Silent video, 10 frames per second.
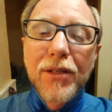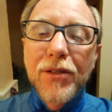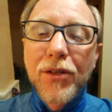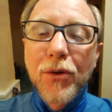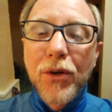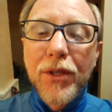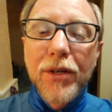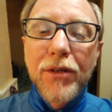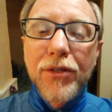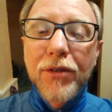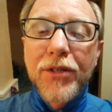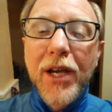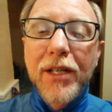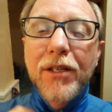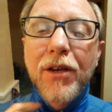So, there's our
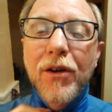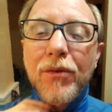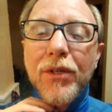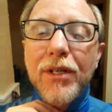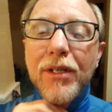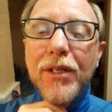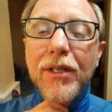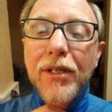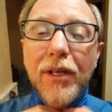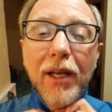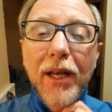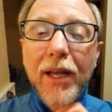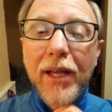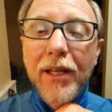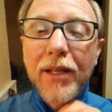tightened cone.
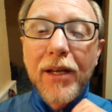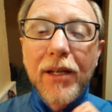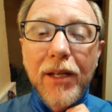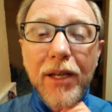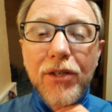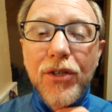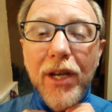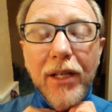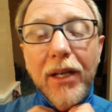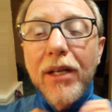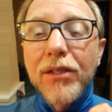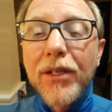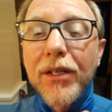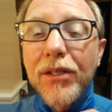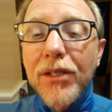And in case you hadn't guessed
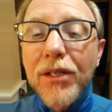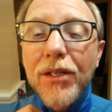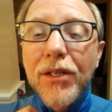this